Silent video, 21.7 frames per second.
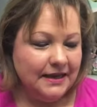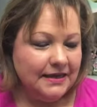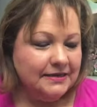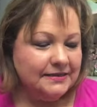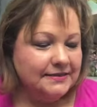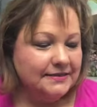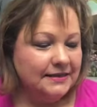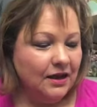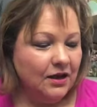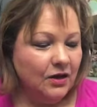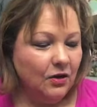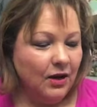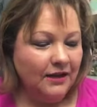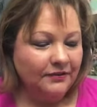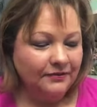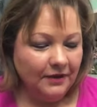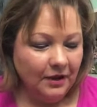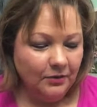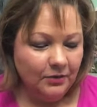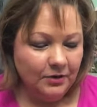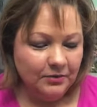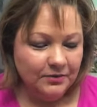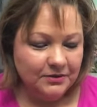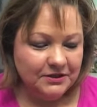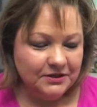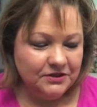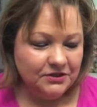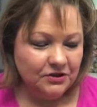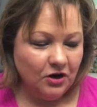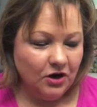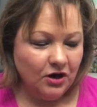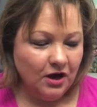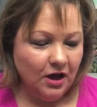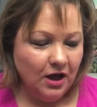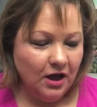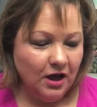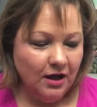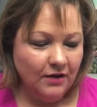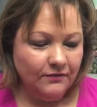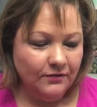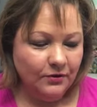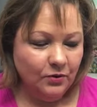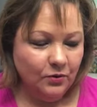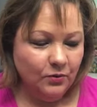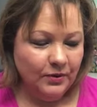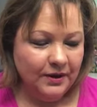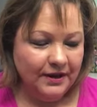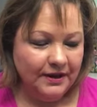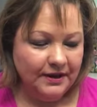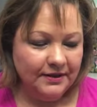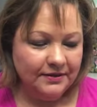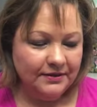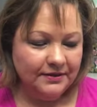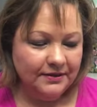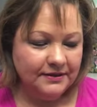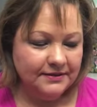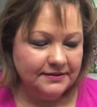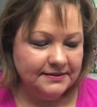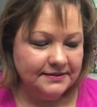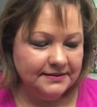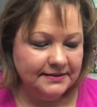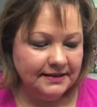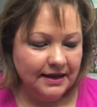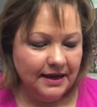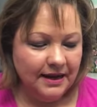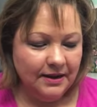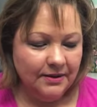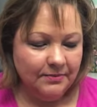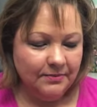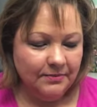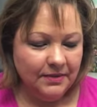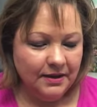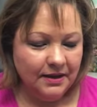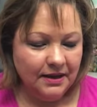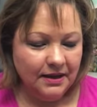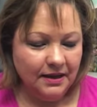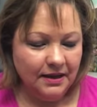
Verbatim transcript: So I thought we would start off with some